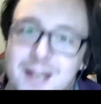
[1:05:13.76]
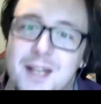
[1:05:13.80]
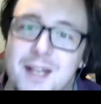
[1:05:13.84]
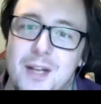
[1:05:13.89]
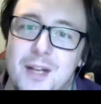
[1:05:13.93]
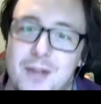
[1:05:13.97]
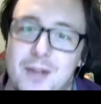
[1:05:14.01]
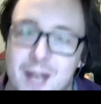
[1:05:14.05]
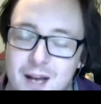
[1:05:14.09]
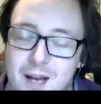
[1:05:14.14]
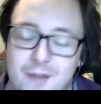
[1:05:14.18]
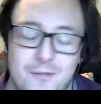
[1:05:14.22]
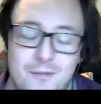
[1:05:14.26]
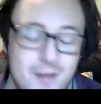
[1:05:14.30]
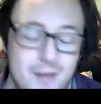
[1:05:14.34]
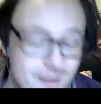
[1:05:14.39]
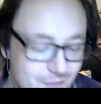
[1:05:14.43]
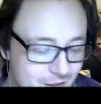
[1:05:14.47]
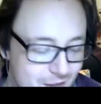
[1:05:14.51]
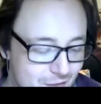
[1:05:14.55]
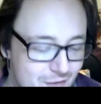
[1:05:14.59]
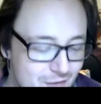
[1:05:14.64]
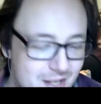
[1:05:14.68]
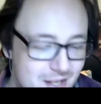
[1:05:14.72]
Thank you. Yeah, I've,
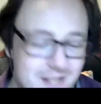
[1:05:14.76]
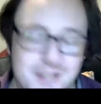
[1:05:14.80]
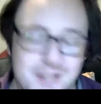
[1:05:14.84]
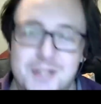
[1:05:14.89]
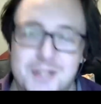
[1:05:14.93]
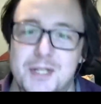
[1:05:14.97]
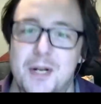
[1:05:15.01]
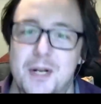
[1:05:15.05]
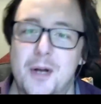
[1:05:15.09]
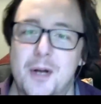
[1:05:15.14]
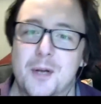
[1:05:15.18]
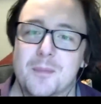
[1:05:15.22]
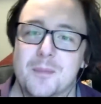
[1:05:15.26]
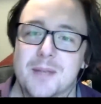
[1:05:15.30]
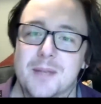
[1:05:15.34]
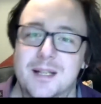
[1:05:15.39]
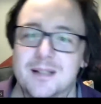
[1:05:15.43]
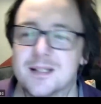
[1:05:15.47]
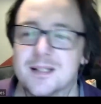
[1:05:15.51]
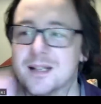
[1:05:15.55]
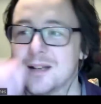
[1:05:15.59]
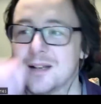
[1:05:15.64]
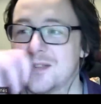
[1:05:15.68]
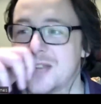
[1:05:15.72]
I've had a really good time.
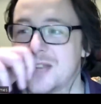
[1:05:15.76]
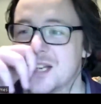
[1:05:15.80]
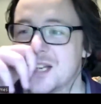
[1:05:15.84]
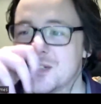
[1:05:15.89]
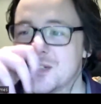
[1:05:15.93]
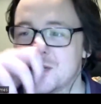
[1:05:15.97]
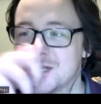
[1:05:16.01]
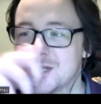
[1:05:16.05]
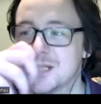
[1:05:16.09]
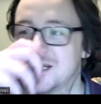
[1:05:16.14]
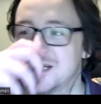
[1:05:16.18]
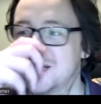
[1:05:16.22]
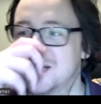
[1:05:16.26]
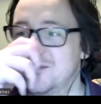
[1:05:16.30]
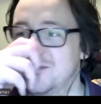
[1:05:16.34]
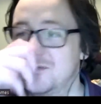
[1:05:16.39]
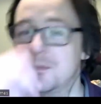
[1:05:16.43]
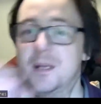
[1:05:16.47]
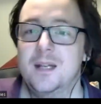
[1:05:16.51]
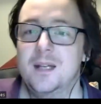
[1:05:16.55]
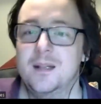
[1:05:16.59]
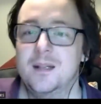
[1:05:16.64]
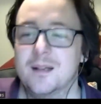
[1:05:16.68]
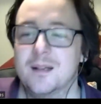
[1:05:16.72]
And uh, thanks for giving
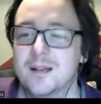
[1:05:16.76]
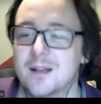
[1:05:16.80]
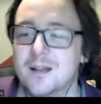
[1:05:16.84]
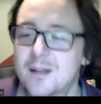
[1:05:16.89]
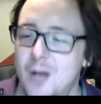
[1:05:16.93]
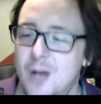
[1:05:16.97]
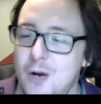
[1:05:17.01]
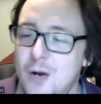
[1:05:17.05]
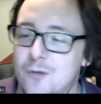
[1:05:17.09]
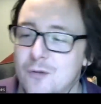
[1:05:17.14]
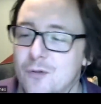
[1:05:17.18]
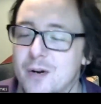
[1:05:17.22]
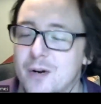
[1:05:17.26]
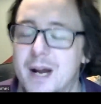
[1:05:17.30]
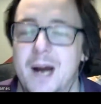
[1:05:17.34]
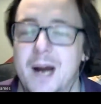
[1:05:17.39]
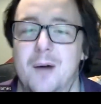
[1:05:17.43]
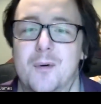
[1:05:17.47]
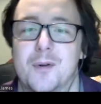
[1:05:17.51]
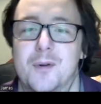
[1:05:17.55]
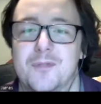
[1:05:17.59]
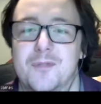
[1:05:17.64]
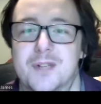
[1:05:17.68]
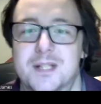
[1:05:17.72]
me over an
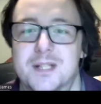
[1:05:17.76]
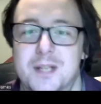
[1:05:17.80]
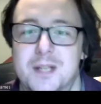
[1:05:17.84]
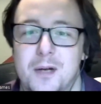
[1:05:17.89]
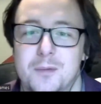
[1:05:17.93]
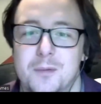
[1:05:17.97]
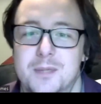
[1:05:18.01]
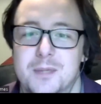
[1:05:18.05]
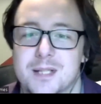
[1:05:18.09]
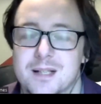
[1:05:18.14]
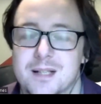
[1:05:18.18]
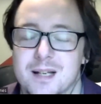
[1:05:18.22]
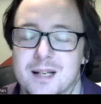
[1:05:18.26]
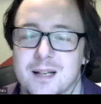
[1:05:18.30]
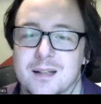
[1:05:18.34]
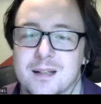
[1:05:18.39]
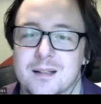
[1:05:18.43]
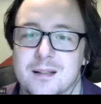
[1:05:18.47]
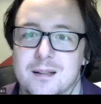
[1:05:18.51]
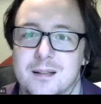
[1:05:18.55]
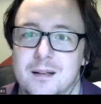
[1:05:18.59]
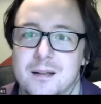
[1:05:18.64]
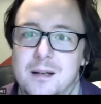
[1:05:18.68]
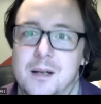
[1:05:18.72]
hour of your time today.
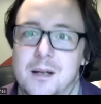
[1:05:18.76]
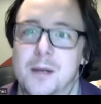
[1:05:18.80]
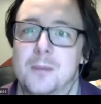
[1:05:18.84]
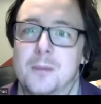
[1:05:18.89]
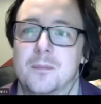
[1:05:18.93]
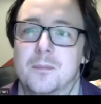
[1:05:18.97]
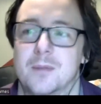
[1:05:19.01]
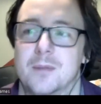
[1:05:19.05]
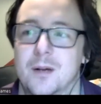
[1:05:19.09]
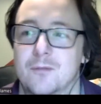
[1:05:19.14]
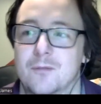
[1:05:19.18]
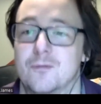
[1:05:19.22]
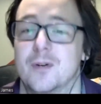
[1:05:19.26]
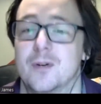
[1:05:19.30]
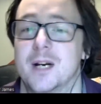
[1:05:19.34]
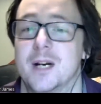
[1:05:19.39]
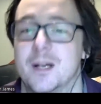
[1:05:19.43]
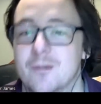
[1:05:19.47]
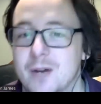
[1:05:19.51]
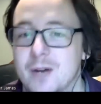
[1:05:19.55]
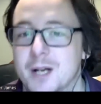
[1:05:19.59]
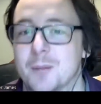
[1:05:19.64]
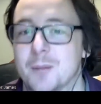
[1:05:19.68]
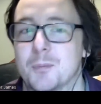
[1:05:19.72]
Um, oh, I
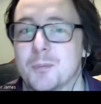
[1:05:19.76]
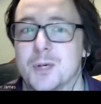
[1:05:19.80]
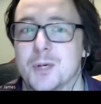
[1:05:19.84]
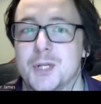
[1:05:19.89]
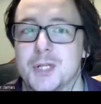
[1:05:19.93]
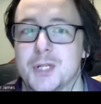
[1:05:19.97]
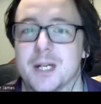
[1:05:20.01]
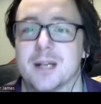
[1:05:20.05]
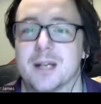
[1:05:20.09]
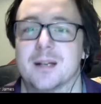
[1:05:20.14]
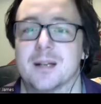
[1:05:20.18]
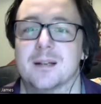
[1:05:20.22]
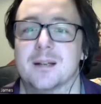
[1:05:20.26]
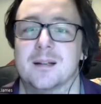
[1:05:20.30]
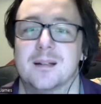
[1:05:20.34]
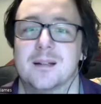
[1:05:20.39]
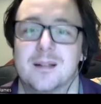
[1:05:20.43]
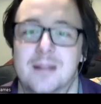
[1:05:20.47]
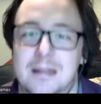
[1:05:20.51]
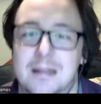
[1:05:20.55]
really, really appreciate it.